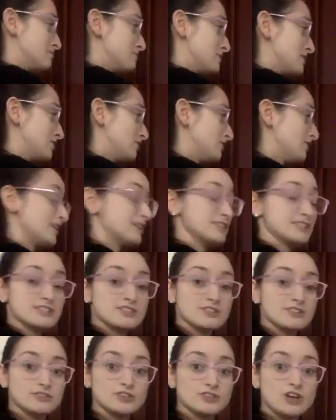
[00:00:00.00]
middle and it's
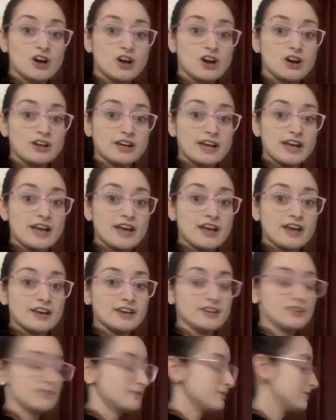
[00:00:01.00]
a long A.
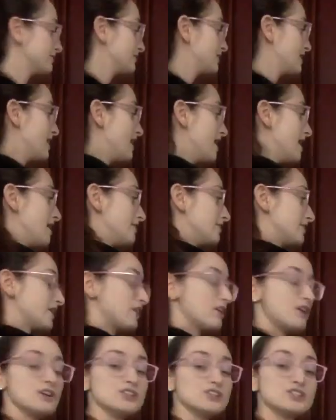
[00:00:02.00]
And they
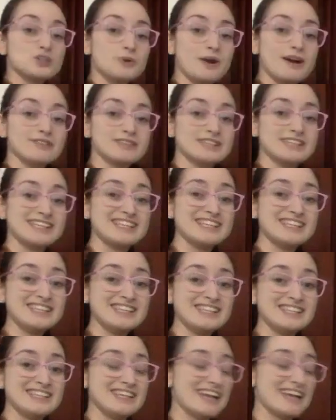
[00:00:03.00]
also have an
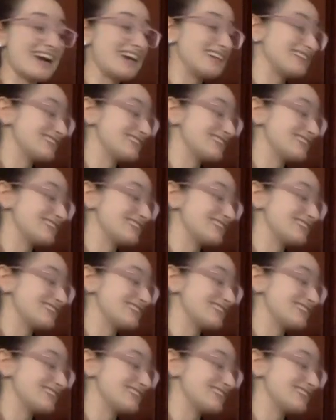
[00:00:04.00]
E at